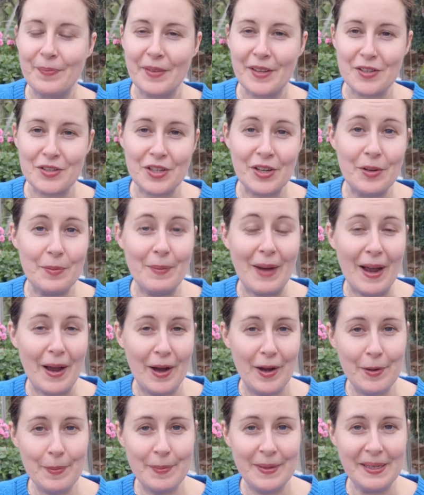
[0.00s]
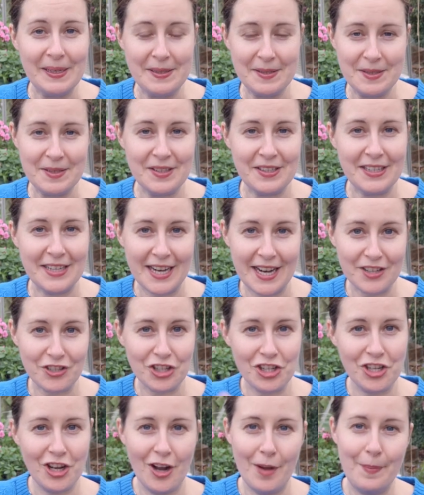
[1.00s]
So my hope is you're going to get
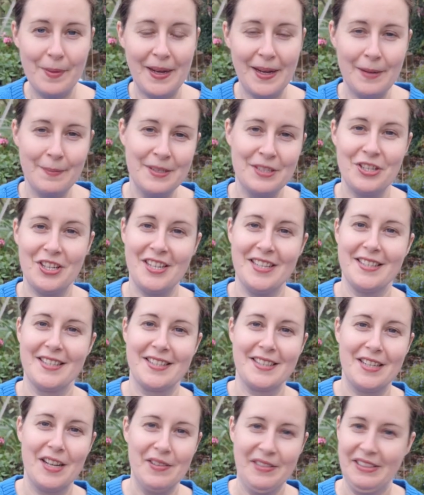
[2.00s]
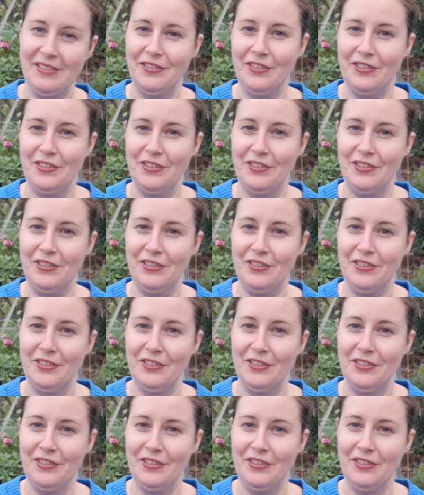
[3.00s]
sharper images going